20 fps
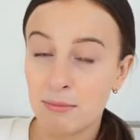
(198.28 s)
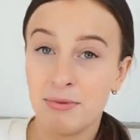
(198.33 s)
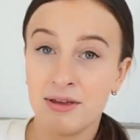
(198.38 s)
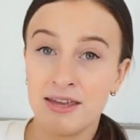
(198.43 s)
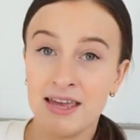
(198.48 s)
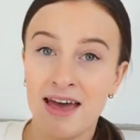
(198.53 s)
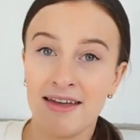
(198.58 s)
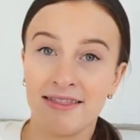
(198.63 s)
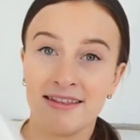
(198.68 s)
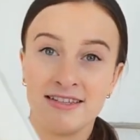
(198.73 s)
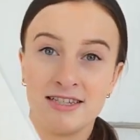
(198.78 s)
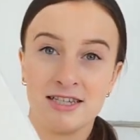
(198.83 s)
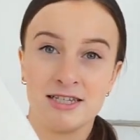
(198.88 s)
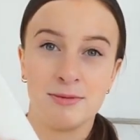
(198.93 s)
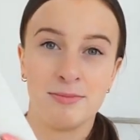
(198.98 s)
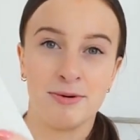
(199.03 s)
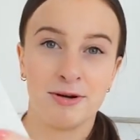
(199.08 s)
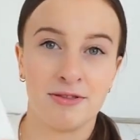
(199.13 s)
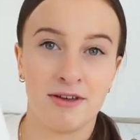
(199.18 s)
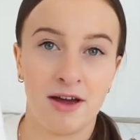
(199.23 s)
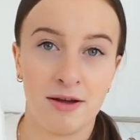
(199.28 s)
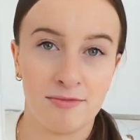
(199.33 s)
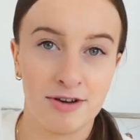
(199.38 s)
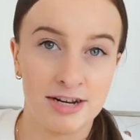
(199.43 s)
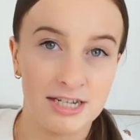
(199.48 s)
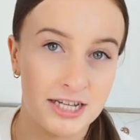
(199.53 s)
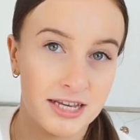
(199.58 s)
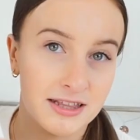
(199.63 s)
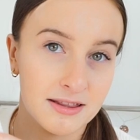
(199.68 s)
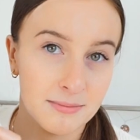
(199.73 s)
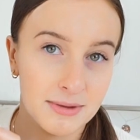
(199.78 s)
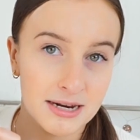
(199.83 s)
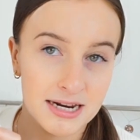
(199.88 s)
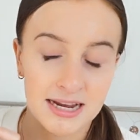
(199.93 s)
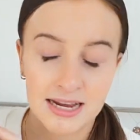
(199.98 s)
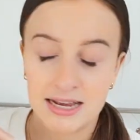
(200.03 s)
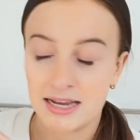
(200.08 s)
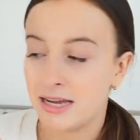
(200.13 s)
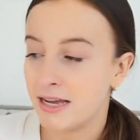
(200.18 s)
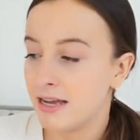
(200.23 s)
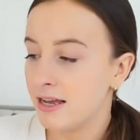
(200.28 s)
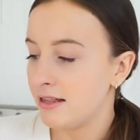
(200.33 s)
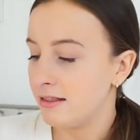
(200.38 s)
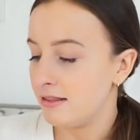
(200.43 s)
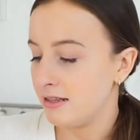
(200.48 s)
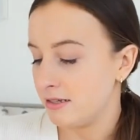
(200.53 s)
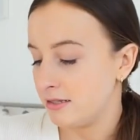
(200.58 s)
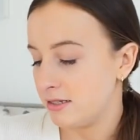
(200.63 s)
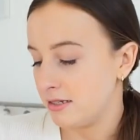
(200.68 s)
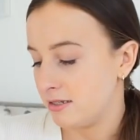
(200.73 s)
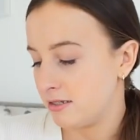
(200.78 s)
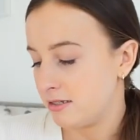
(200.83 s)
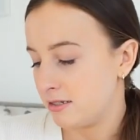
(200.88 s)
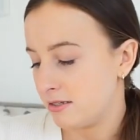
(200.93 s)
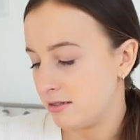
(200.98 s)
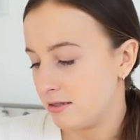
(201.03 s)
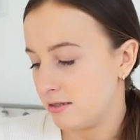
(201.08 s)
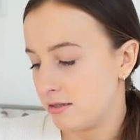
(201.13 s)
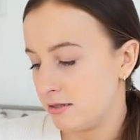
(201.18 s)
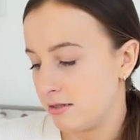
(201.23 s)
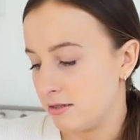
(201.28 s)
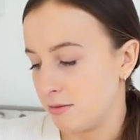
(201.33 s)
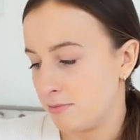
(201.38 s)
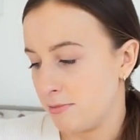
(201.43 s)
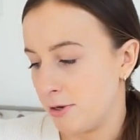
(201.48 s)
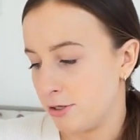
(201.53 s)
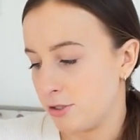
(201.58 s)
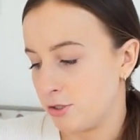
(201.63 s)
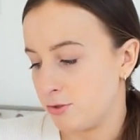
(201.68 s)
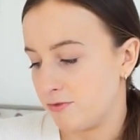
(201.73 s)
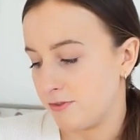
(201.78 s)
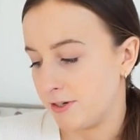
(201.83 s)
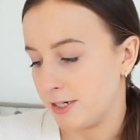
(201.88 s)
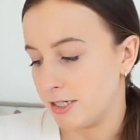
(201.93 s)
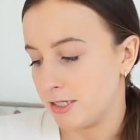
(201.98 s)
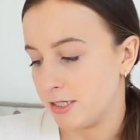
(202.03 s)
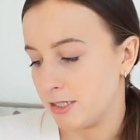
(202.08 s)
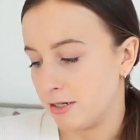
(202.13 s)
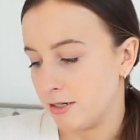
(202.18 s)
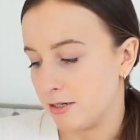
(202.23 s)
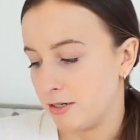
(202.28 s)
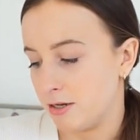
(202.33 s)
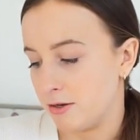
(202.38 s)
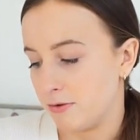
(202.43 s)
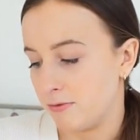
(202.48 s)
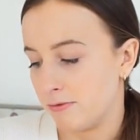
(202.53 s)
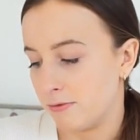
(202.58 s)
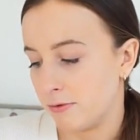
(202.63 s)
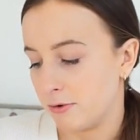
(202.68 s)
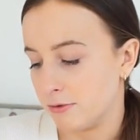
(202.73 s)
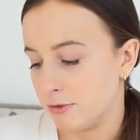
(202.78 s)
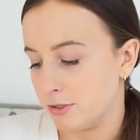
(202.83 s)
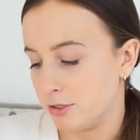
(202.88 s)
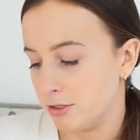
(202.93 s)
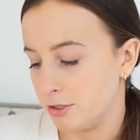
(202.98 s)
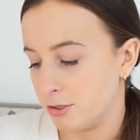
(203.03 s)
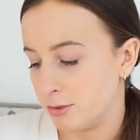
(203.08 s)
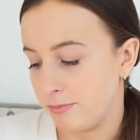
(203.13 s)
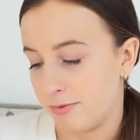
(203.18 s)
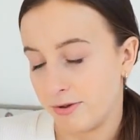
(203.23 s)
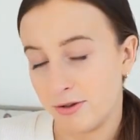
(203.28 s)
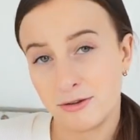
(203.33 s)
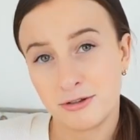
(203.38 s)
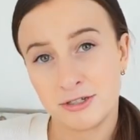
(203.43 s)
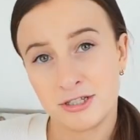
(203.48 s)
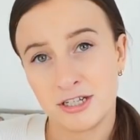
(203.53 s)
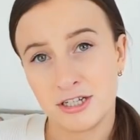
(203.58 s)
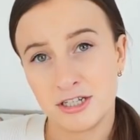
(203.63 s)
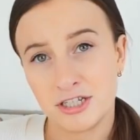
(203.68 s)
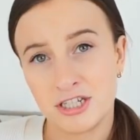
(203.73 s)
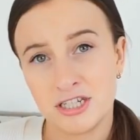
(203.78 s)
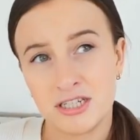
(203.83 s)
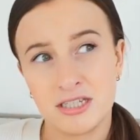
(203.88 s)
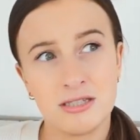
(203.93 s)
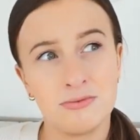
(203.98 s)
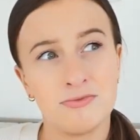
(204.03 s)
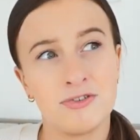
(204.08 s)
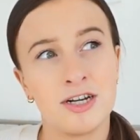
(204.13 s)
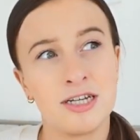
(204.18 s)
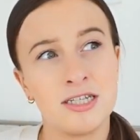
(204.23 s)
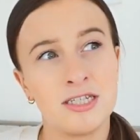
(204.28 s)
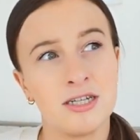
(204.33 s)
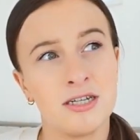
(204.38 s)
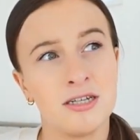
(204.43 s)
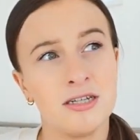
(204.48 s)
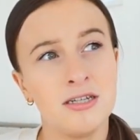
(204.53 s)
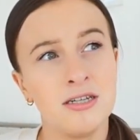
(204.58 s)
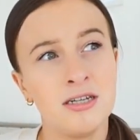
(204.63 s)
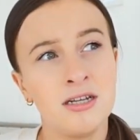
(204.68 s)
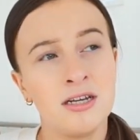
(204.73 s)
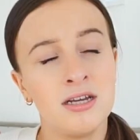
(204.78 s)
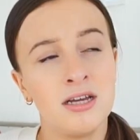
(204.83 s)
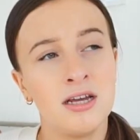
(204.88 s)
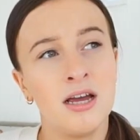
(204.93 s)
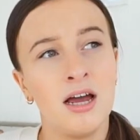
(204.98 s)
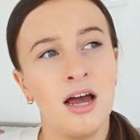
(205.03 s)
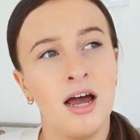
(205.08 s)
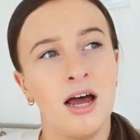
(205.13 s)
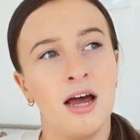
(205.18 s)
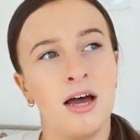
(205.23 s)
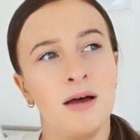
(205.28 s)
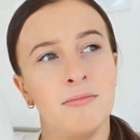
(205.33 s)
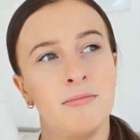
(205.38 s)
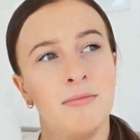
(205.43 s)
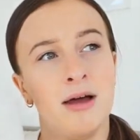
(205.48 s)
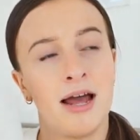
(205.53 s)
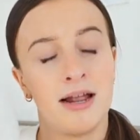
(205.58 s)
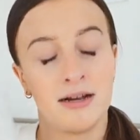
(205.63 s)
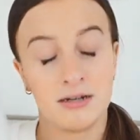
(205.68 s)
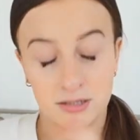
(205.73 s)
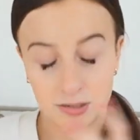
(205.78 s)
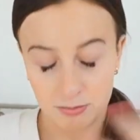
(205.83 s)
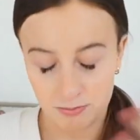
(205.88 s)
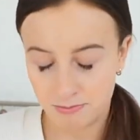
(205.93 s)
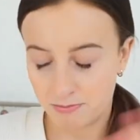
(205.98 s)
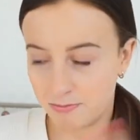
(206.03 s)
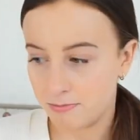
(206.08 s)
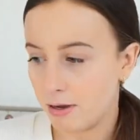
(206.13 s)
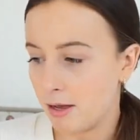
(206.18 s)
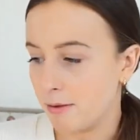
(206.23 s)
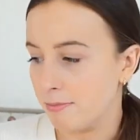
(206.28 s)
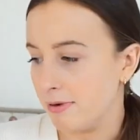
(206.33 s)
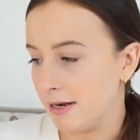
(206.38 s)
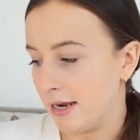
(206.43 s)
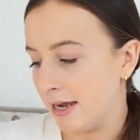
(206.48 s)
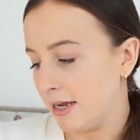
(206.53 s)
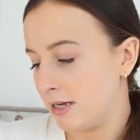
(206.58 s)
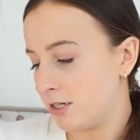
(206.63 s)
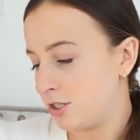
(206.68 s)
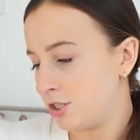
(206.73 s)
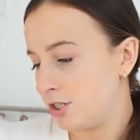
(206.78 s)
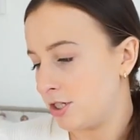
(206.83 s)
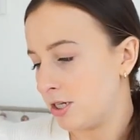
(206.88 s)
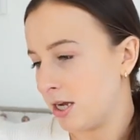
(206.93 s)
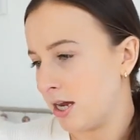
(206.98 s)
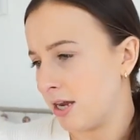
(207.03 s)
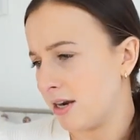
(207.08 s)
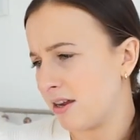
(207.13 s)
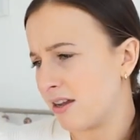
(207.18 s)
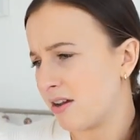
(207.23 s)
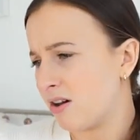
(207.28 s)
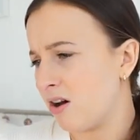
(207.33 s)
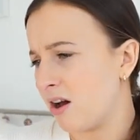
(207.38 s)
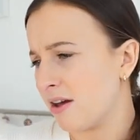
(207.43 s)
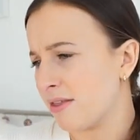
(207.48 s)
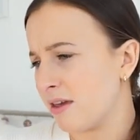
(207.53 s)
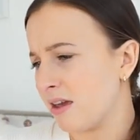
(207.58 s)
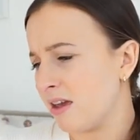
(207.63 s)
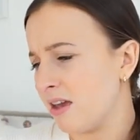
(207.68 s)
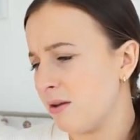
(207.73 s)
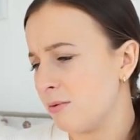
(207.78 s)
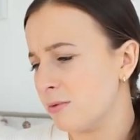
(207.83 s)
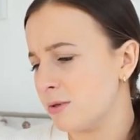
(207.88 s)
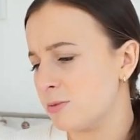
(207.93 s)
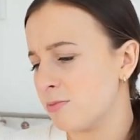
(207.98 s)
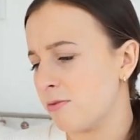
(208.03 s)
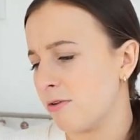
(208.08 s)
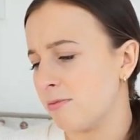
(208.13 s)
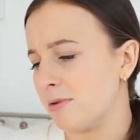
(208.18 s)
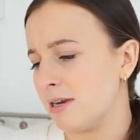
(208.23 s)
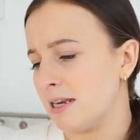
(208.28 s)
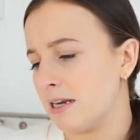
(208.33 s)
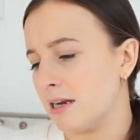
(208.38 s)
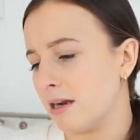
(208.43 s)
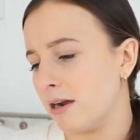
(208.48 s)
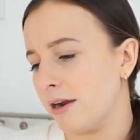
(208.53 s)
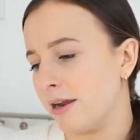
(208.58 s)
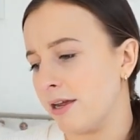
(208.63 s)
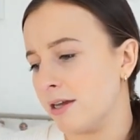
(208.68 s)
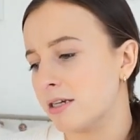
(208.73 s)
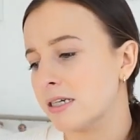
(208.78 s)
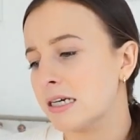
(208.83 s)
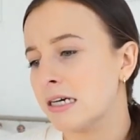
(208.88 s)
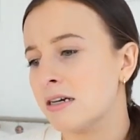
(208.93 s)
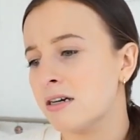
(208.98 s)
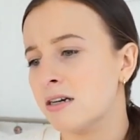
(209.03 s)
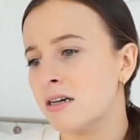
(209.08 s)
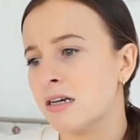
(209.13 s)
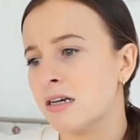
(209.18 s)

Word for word: but yeah, this is a book that I'm reading at the minute. This is the most recent of Rhonda's books that she's written um, and published, and I can't, I think it was probably like